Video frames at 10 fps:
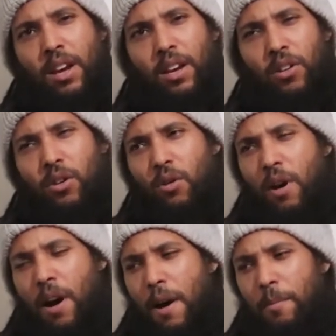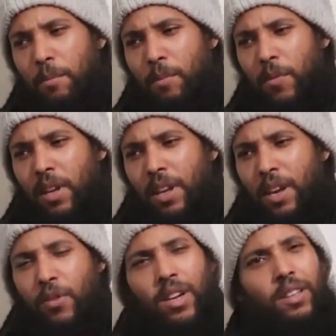You know,
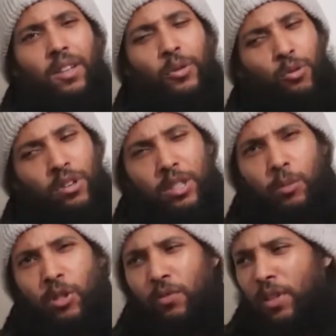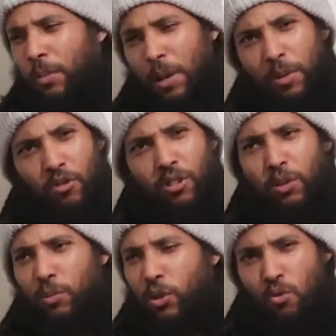if you're into the Christmas thing, maybe
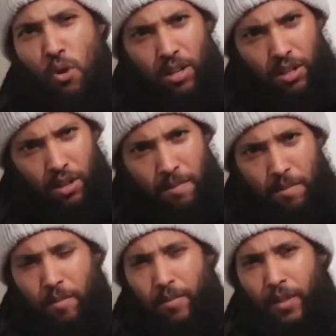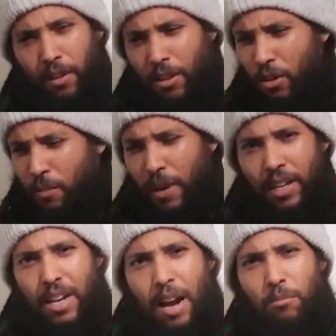Christmas Kwanzaa. You know,
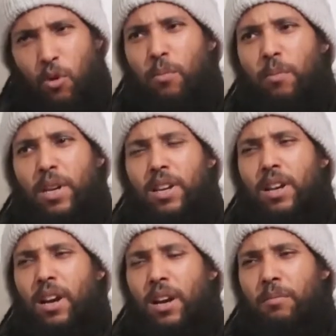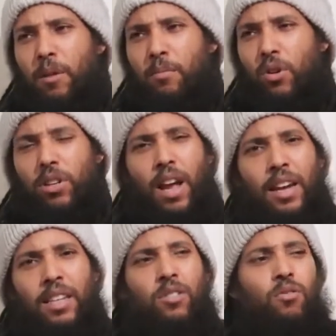make that book be a book
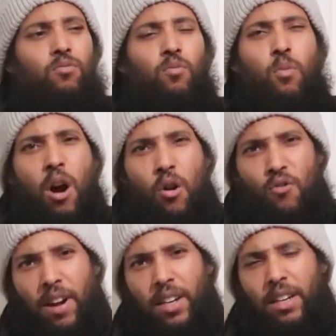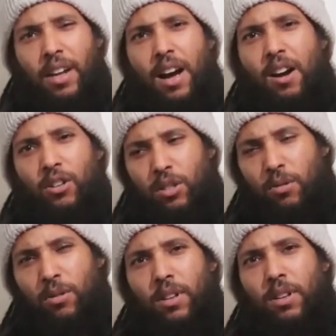that is well read in the
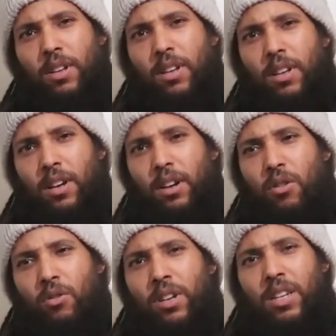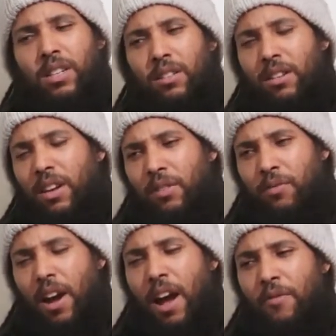household. You know,
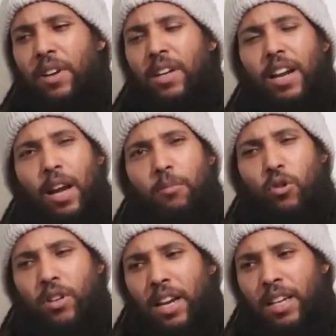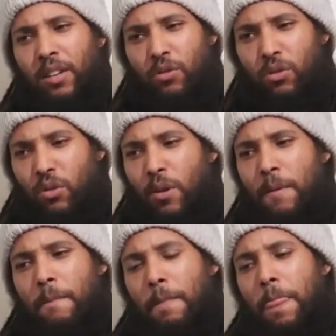I think that book there gives you,
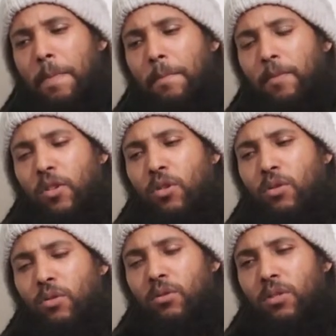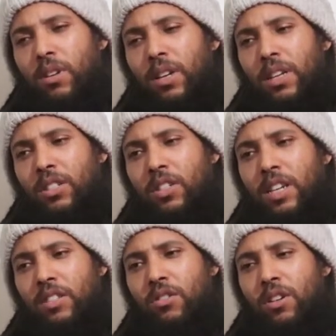you know,
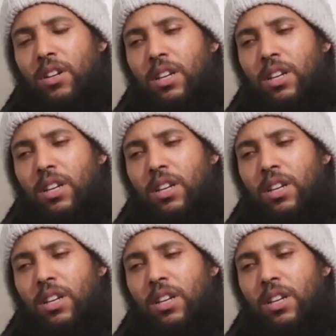it's not